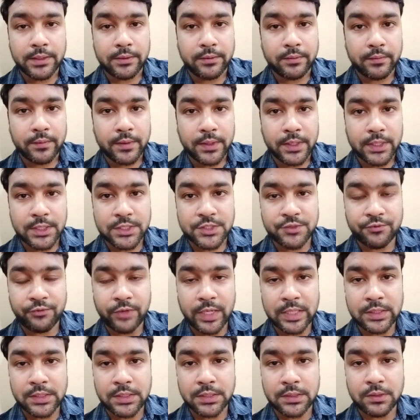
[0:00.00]
his
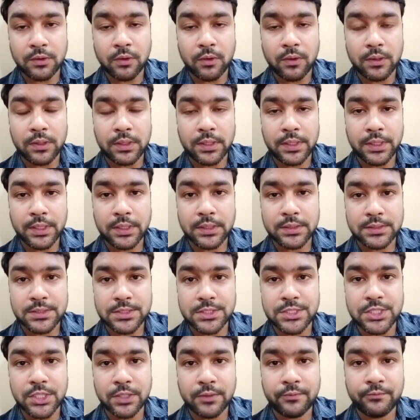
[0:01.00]
father called
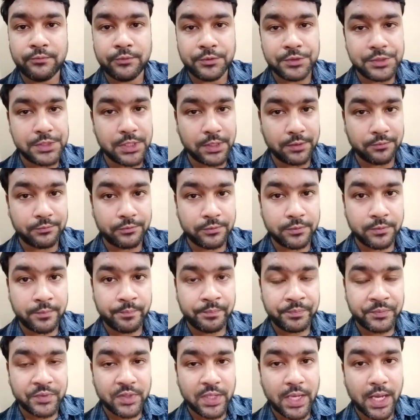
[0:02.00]
dove
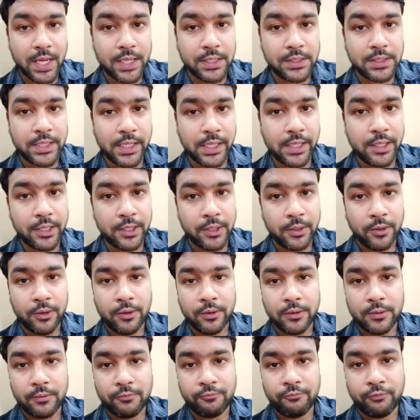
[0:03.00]
and he
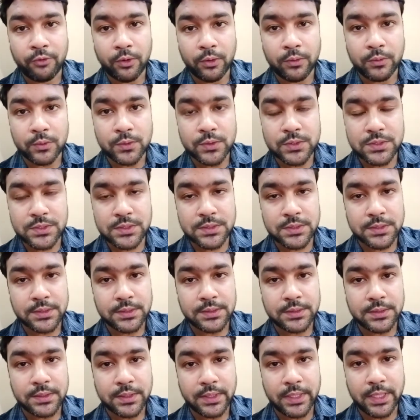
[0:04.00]
follows
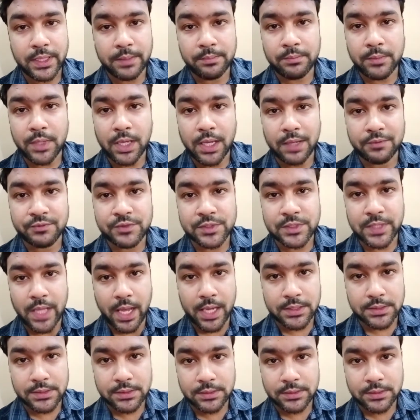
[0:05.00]
them after that